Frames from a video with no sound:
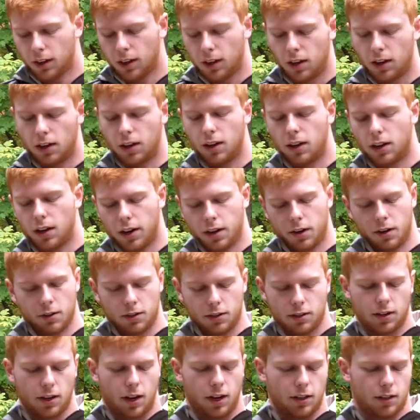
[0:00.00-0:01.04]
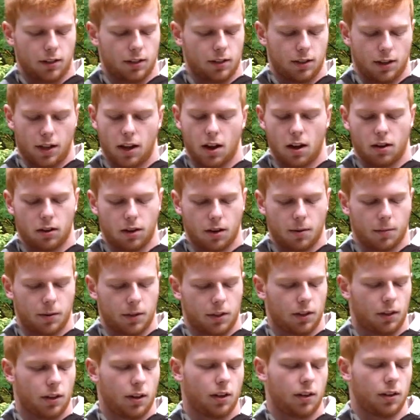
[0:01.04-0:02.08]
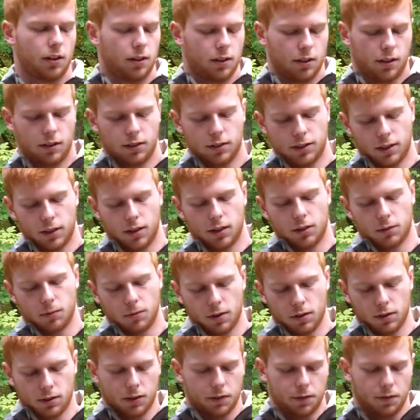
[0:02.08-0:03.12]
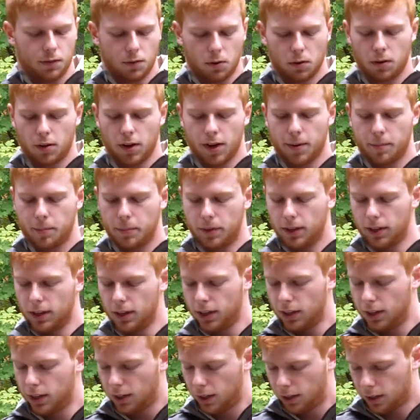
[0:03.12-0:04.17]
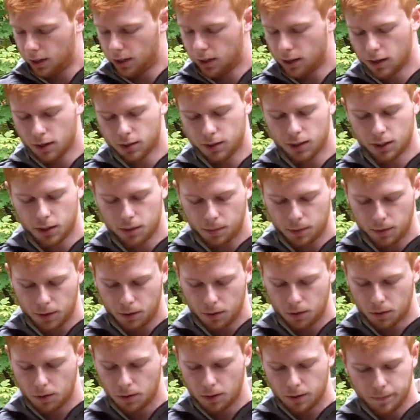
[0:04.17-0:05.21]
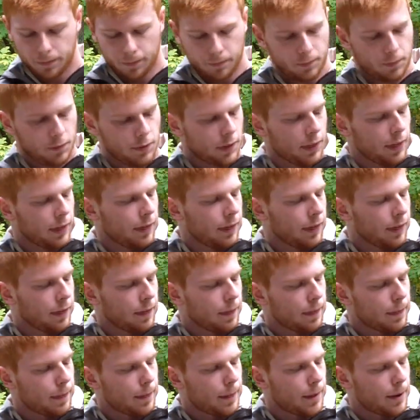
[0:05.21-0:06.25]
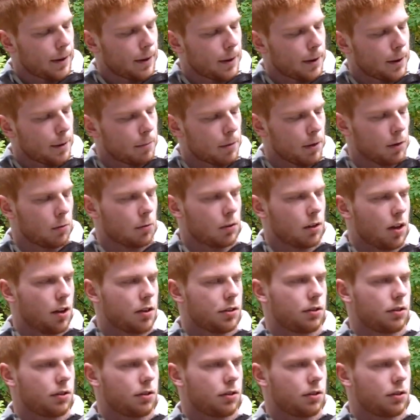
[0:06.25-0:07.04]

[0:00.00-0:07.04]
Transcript: the iron sights, they all come with the gun, as well as the foregrip. So that's pretty cool. It will